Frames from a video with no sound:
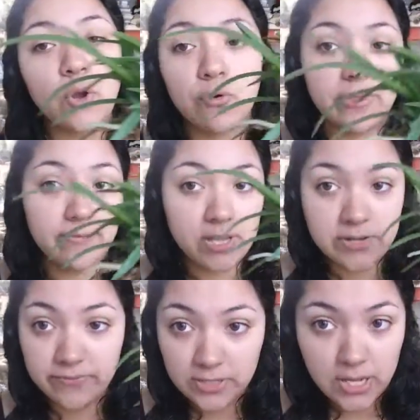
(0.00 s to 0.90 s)
or the
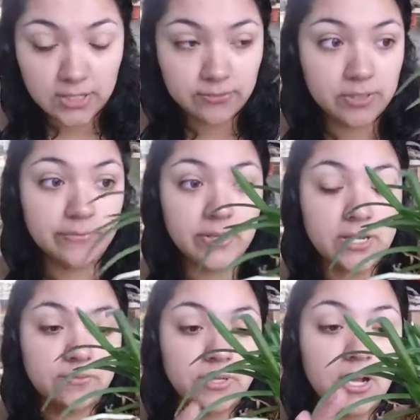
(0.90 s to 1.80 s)
Vanda fulcata, whatever you
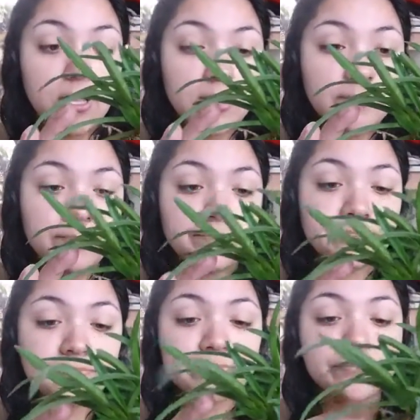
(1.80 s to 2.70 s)
guys want to call it.
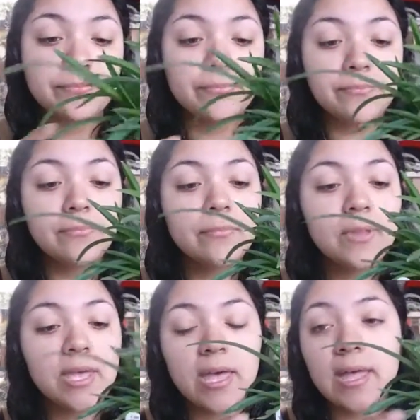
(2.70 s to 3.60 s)

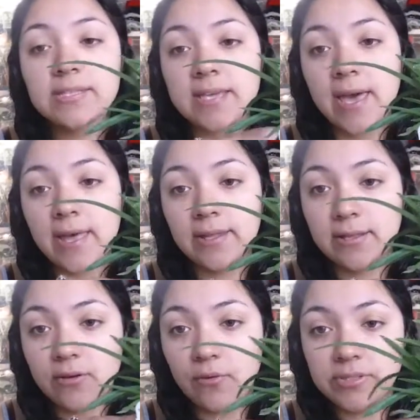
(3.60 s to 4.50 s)
And it had
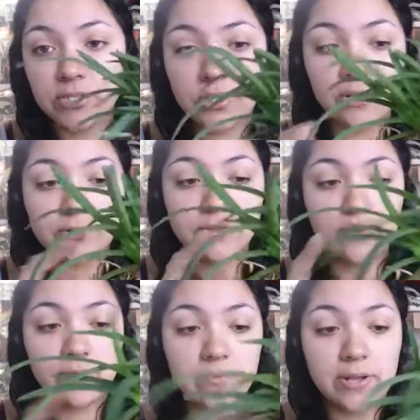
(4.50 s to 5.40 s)
oyster shells
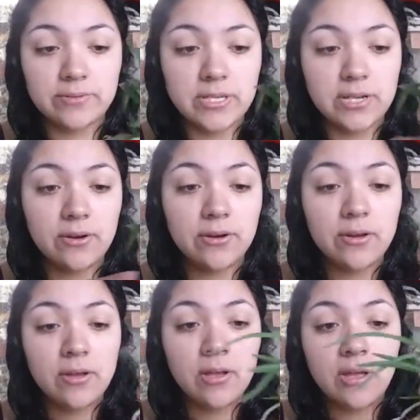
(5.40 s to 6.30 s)
around here,
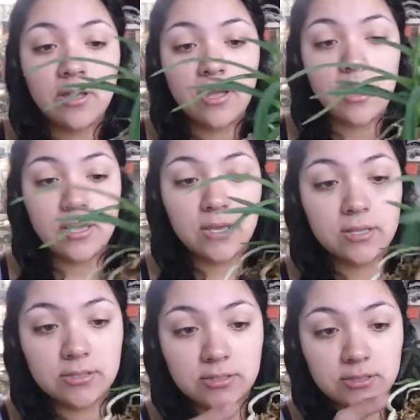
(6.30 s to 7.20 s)

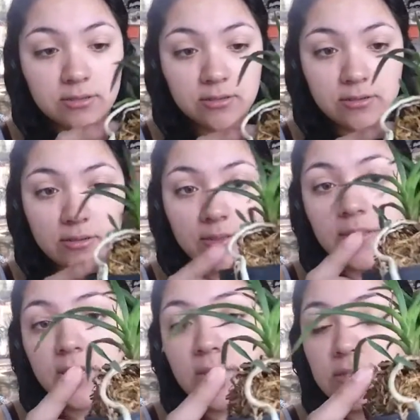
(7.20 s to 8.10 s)
and
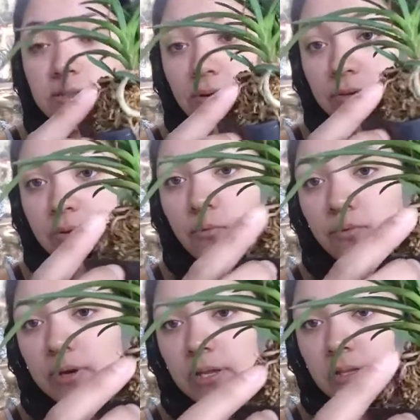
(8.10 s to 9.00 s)
these are the
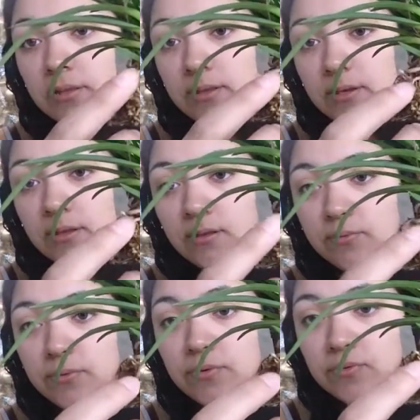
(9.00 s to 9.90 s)

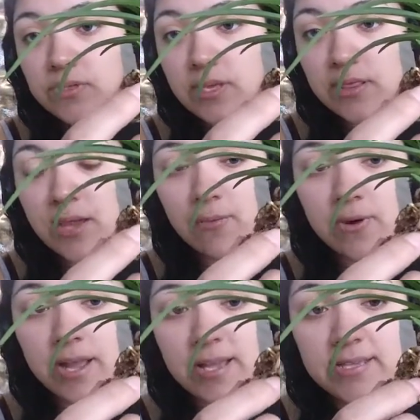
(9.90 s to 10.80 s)
roots that were, I